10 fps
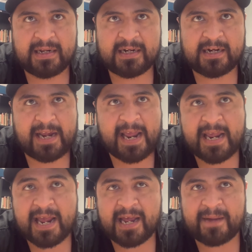
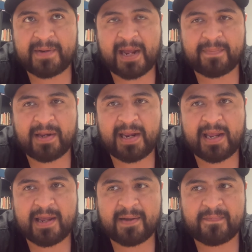Captain
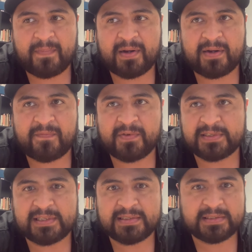Ahab
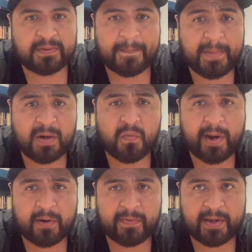versus the big
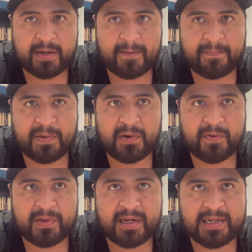whale
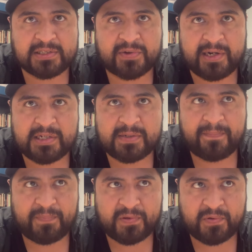that he's trying
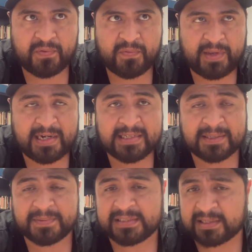that he's
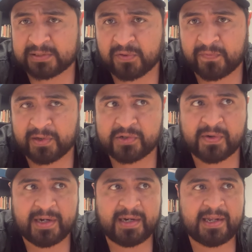obsessed over and
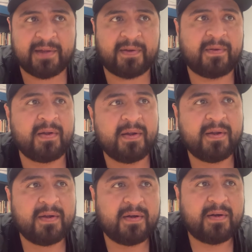trying to kill,
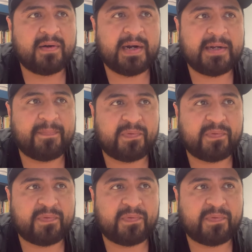right?